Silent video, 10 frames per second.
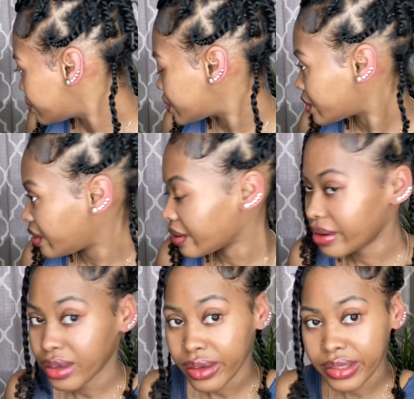So here it
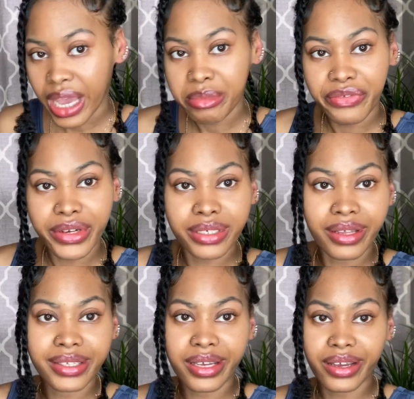is. I am officially
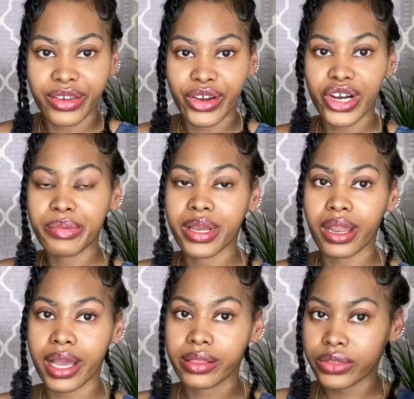done, y'all. I hope y'all
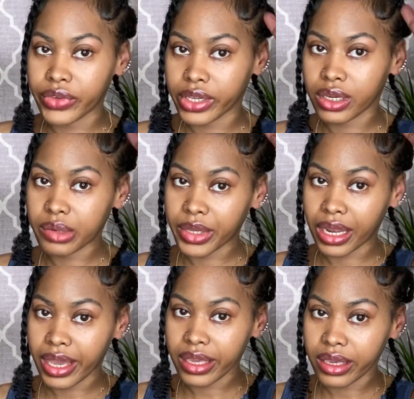like this video. I hope y'all
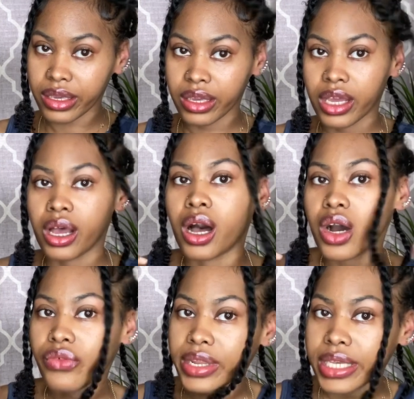like it.
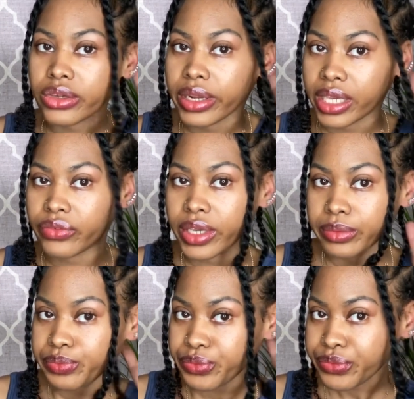Hopefully these are even.